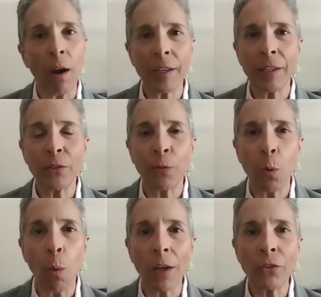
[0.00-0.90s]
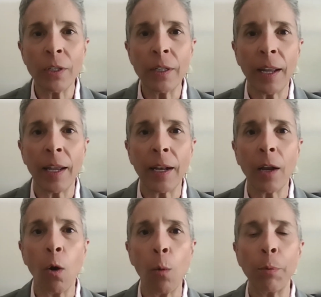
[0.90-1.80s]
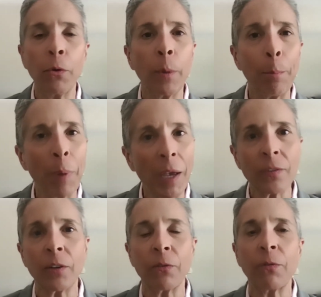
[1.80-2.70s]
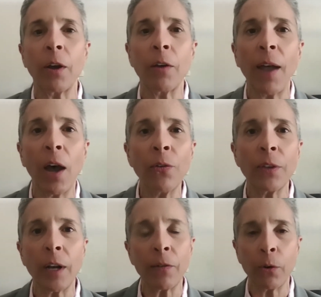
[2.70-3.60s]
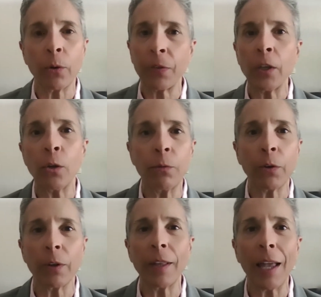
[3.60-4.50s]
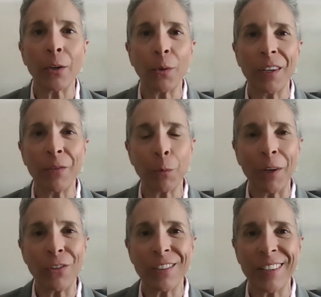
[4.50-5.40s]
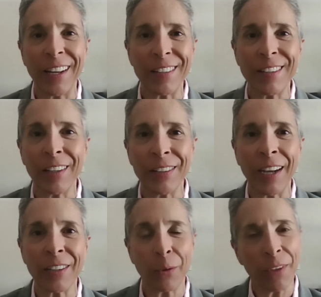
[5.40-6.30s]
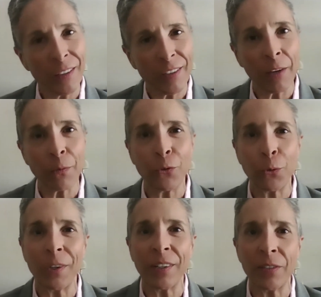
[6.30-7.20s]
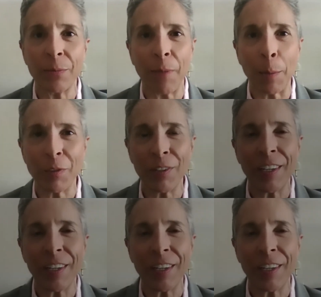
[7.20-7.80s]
audience for watching, and I hope you the best of health. And I think you've heard a lot of great information today on Teladoc. So thanks again for joining us. I'm Cindy